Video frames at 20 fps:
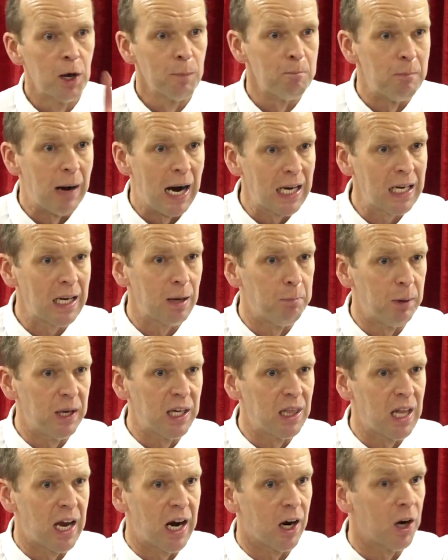might have
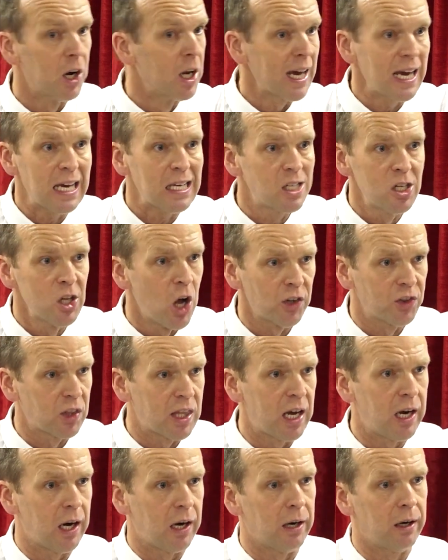been there. He's not
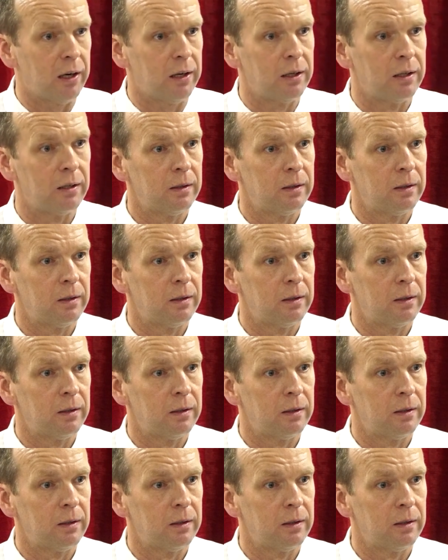there.